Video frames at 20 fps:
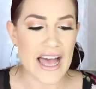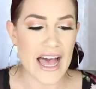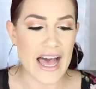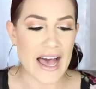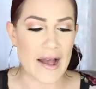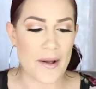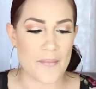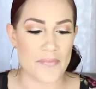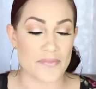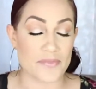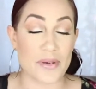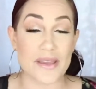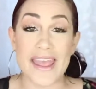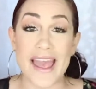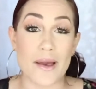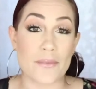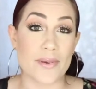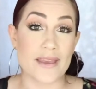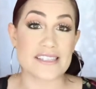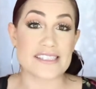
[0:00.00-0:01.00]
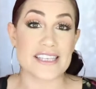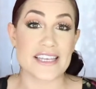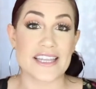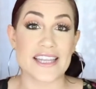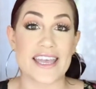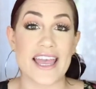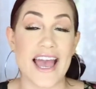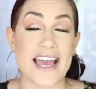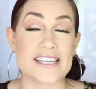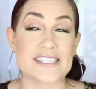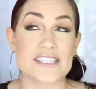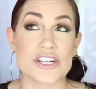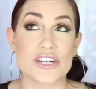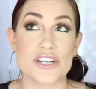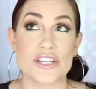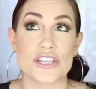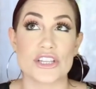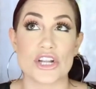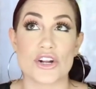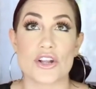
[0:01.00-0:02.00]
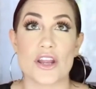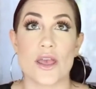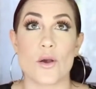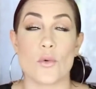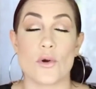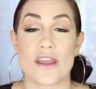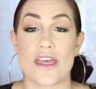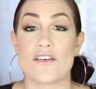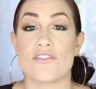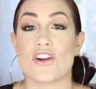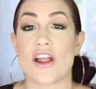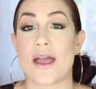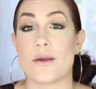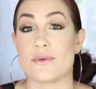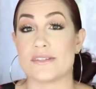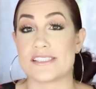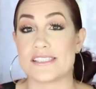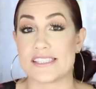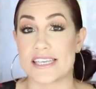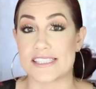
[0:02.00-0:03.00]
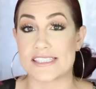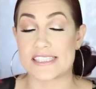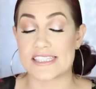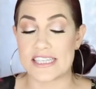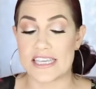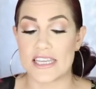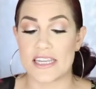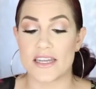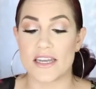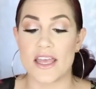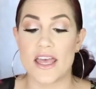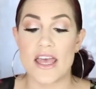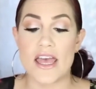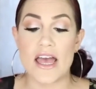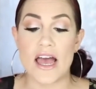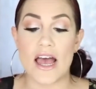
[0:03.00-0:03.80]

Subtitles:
But yeah, basically I started learning whenever I was 16.